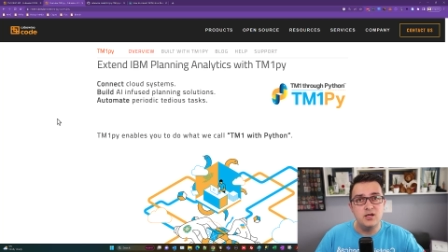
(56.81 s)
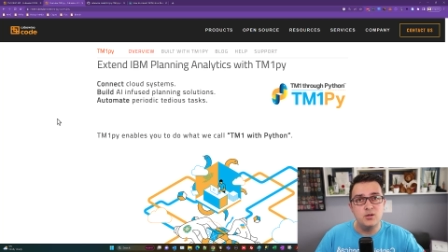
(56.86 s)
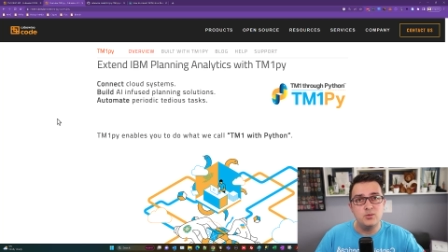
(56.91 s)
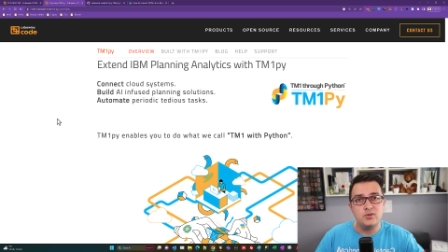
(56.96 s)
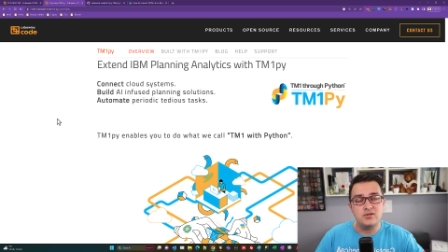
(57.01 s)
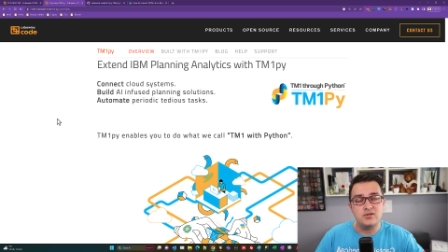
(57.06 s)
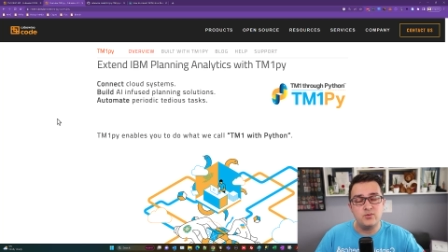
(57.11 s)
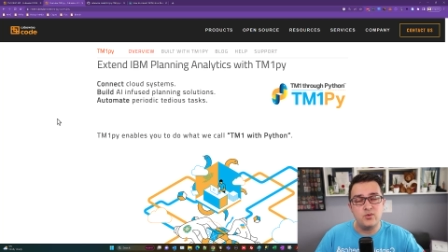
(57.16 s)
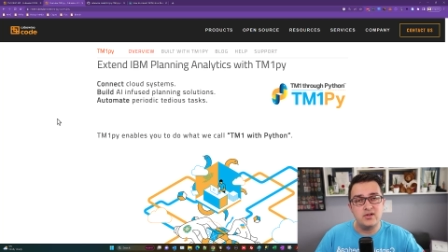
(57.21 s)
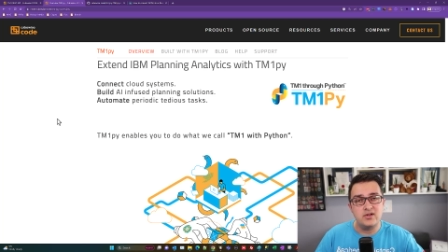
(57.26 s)

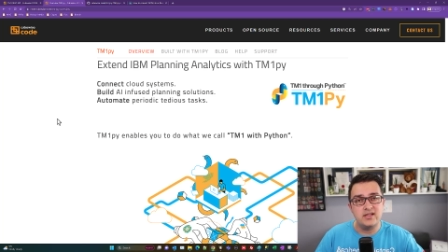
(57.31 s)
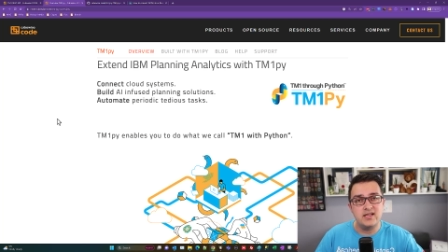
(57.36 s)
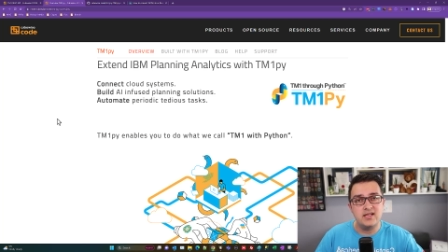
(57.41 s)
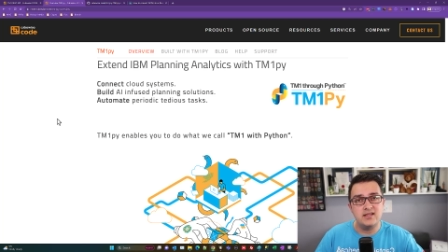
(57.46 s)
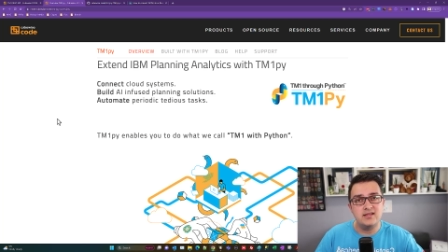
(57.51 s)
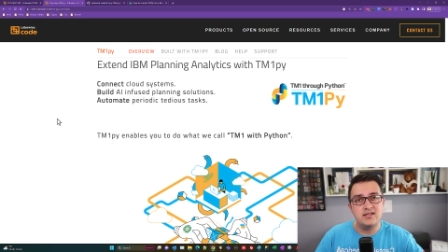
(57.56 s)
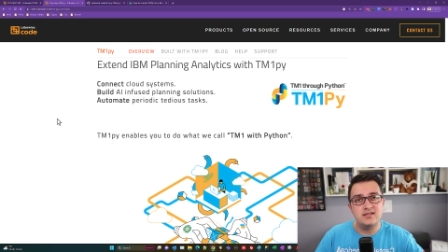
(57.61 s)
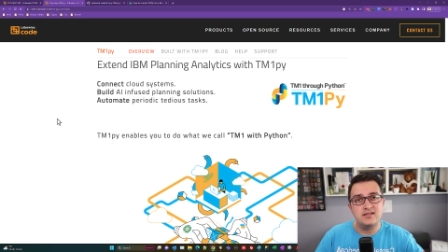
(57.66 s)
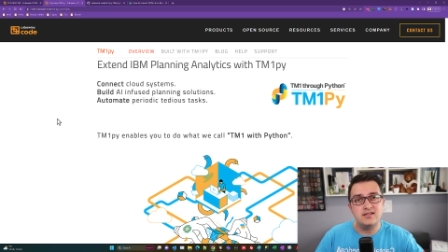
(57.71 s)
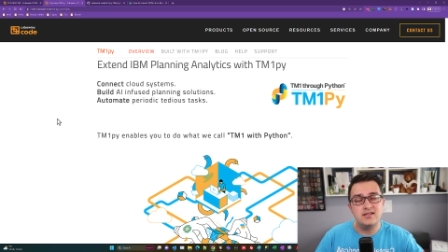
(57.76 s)
because we want to
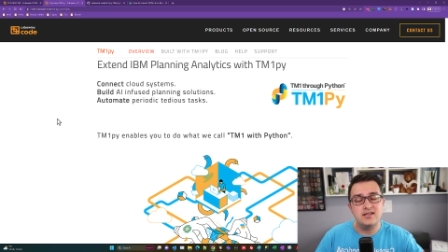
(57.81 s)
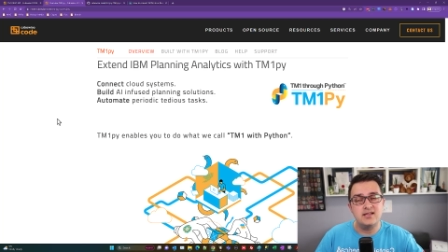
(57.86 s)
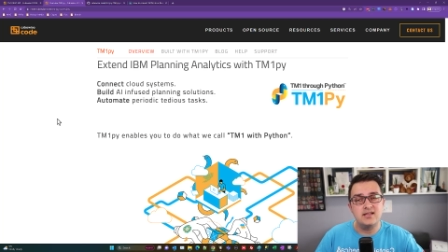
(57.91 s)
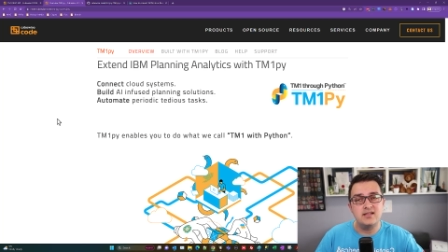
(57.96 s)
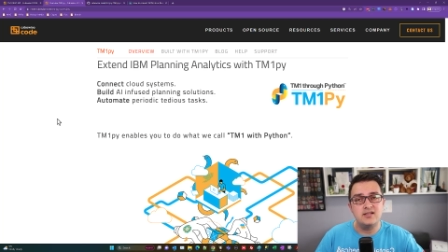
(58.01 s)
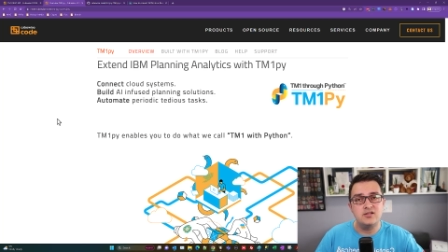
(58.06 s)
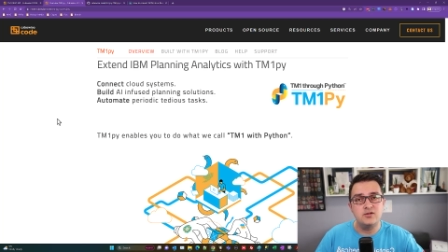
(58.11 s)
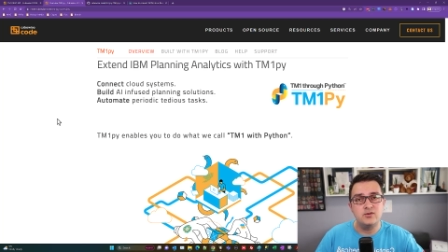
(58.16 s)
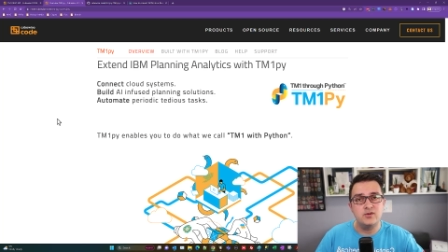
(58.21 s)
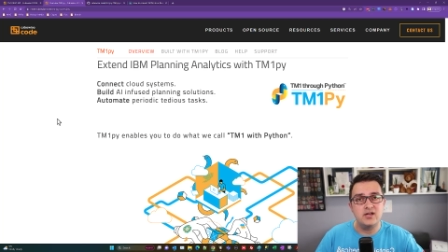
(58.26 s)
get this thing
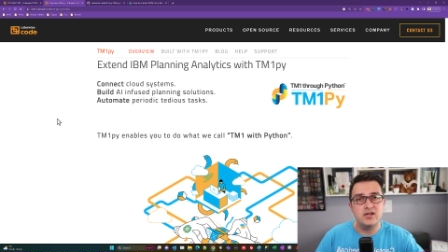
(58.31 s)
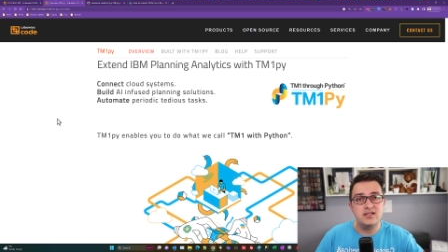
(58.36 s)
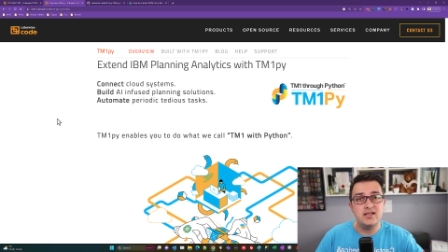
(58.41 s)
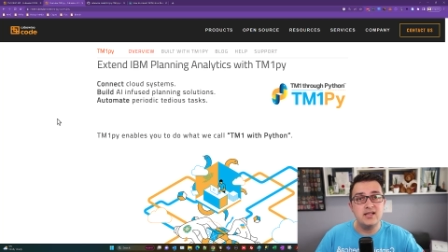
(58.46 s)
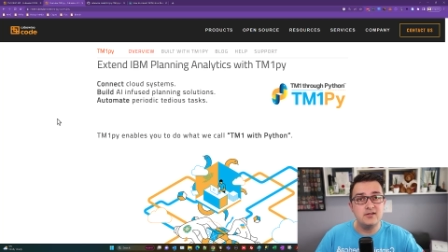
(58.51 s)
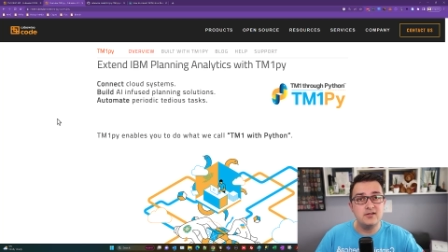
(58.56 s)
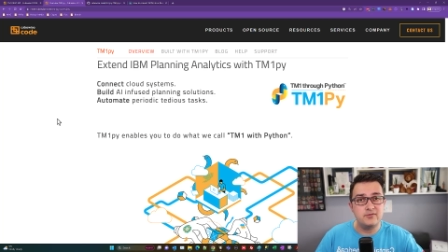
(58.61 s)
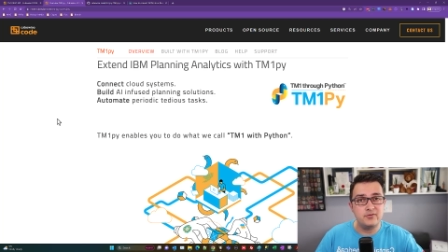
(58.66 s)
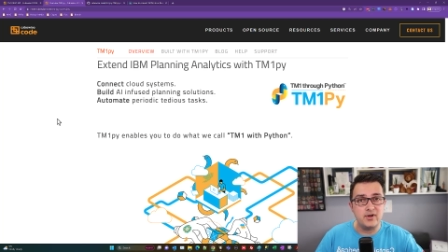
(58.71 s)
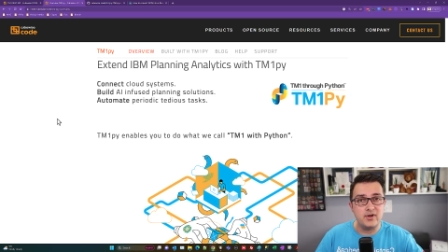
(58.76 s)
into a
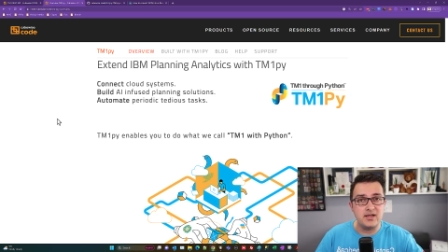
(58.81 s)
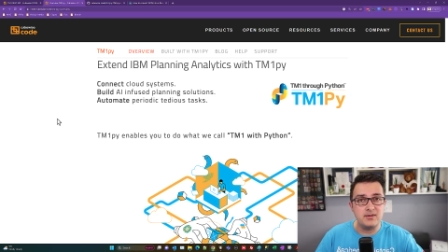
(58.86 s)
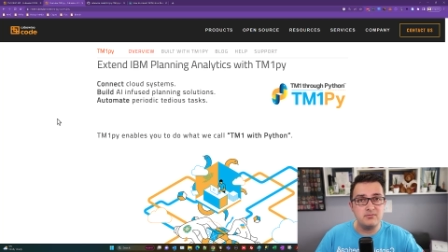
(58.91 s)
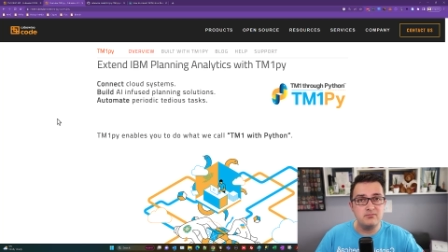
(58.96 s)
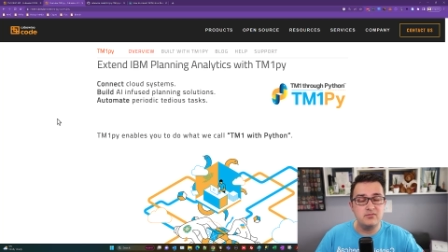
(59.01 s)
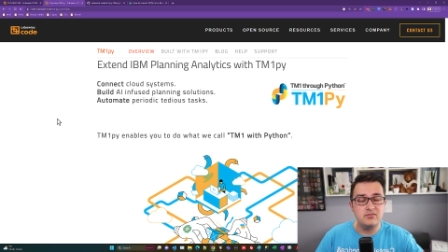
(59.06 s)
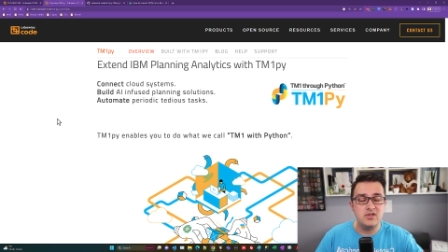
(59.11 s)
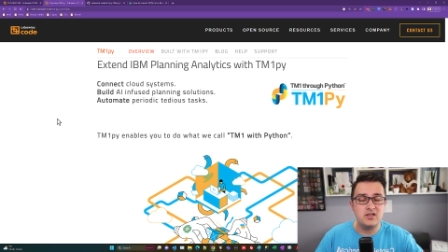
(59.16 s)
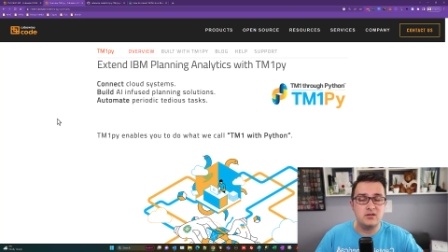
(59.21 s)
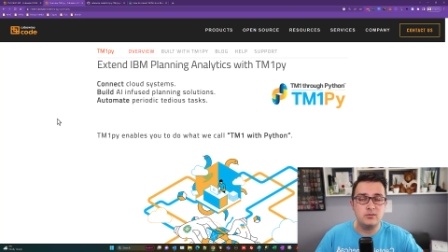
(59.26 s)
data
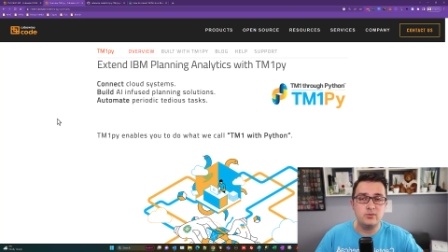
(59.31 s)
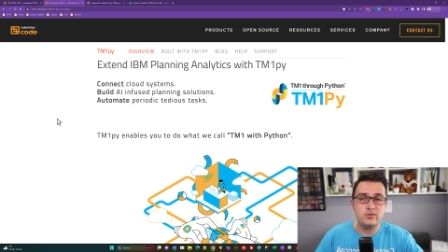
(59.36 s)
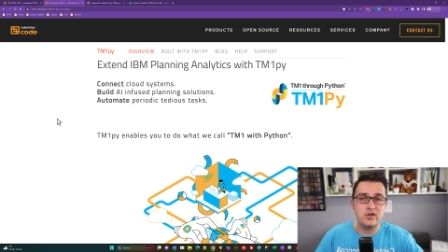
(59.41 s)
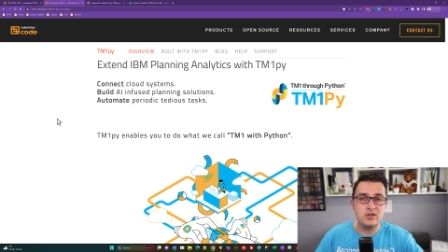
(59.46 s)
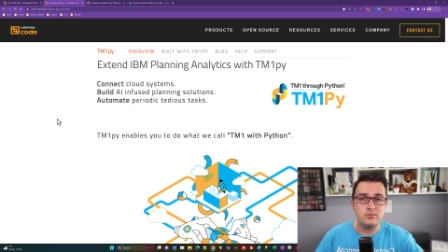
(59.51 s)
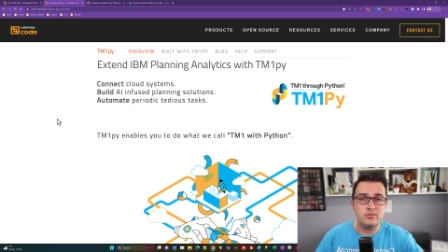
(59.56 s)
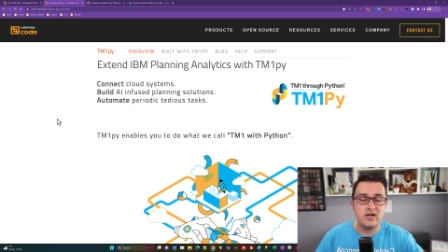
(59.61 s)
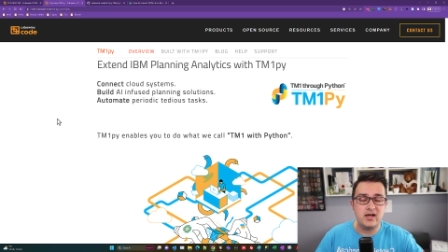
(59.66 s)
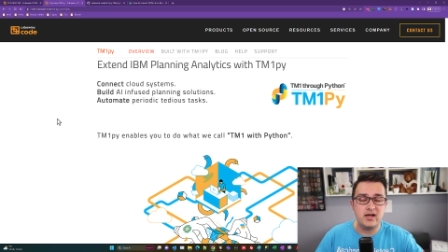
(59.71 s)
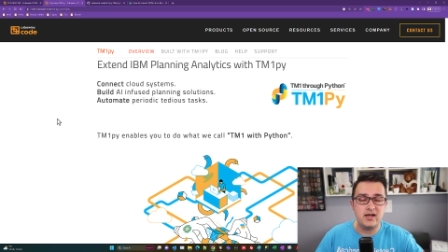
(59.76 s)
frame that can be
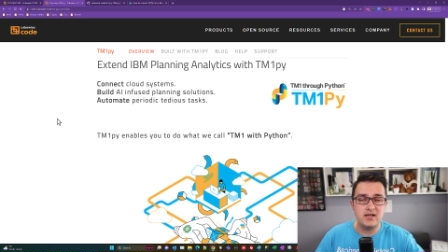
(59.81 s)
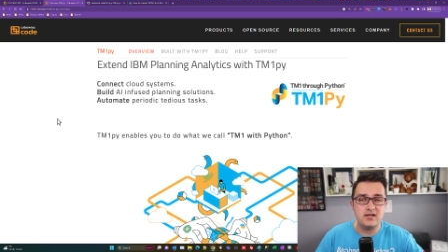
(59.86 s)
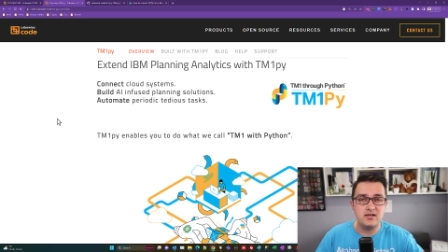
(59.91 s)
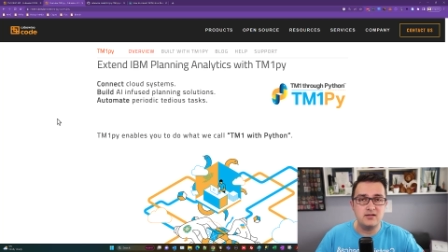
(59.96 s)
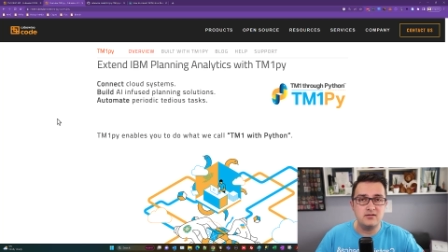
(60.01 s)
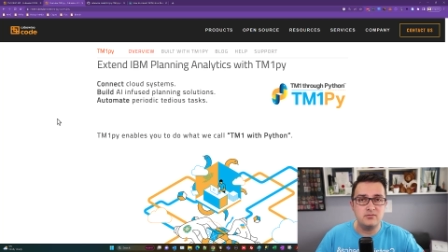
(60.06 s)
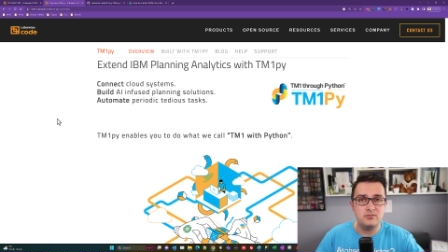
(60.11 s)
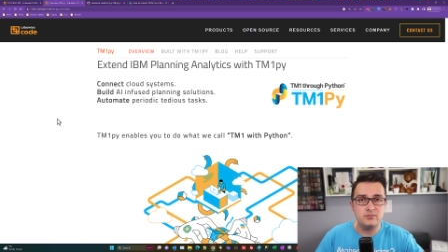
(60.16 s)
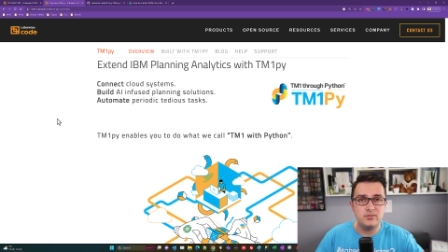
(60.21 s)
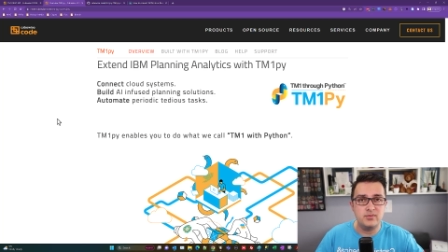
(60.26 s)
read
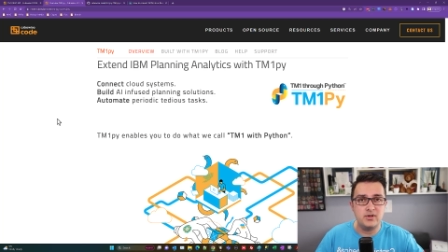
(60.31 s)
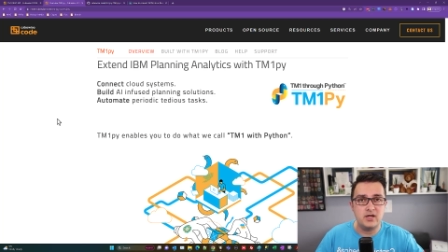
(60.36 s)
by, uh,